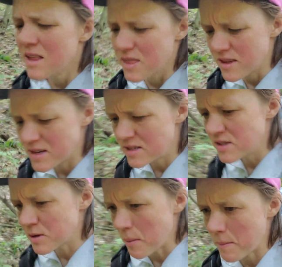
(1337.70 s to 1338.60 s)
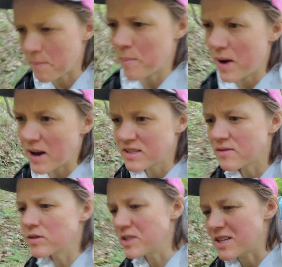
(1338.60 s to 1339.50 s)
These past
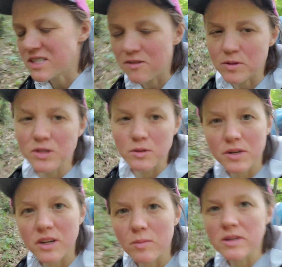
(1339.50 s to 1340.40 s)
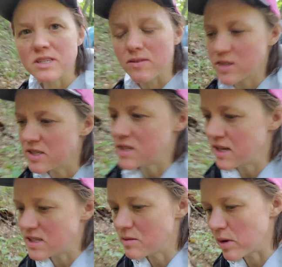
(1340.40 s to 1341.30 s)
several days I've been doing about 17 to
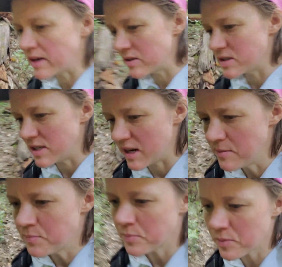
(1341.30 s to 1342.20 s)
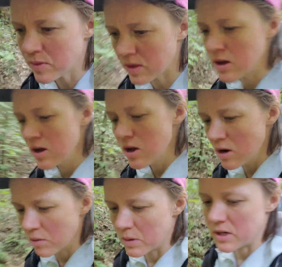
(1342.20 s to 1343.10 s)
18 miles a day,
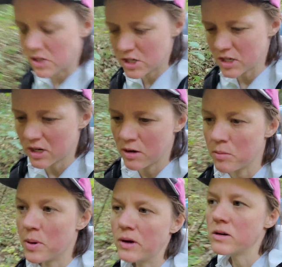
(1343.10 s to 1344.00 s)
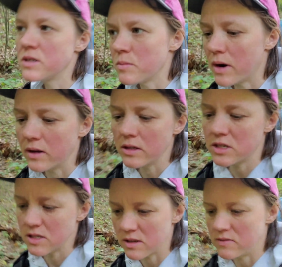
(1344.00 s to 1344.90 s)
which compared to
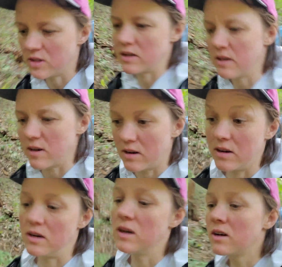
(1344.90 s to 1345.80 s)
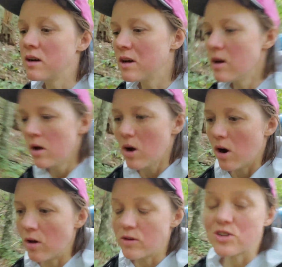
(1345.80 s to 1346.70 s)
mileages I've done on
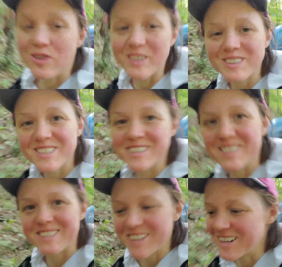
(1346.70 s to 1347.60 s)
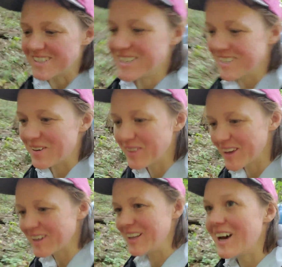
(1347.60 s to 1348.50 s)
other trails, that does not sound
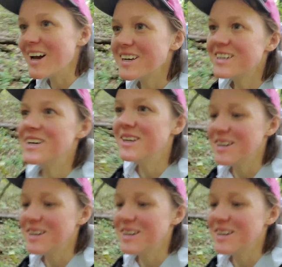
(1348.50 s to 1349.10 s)
like a lot,